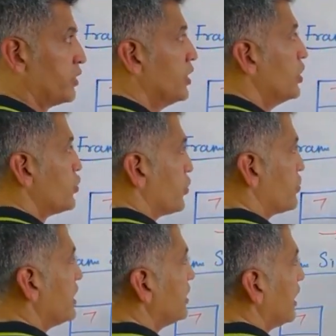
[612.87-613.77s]
So
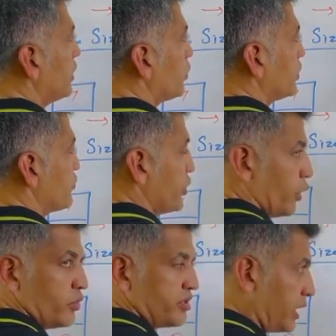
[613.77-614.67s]
see that
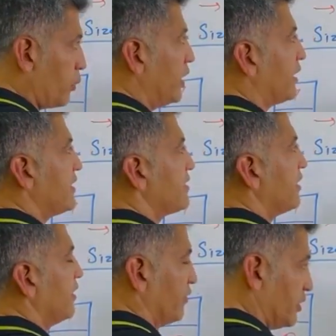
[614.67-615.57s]
0 is required
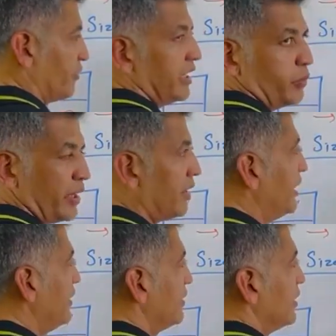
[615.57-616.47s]
recently, very
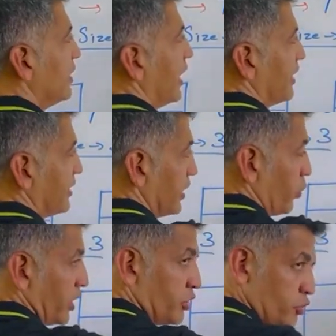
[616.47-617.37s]
quickly, and then
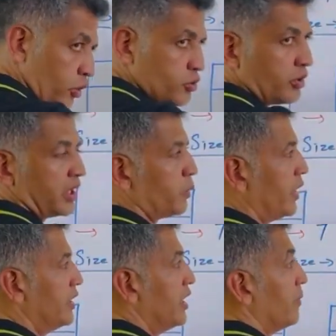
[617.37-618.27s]
1 is also
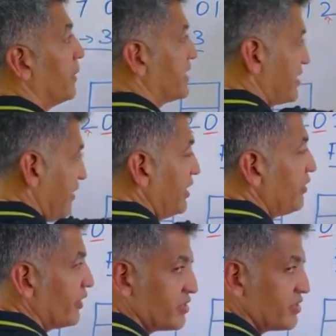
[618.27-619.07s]
required, but 7, if you're